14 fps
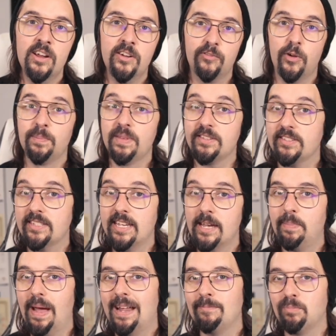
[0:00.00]
from the
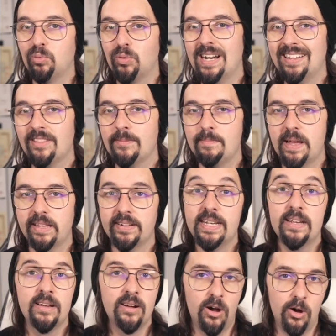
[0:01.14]
skip and bring the
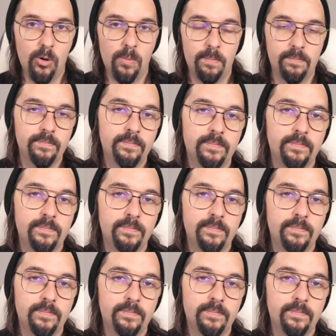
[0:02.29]
melody home.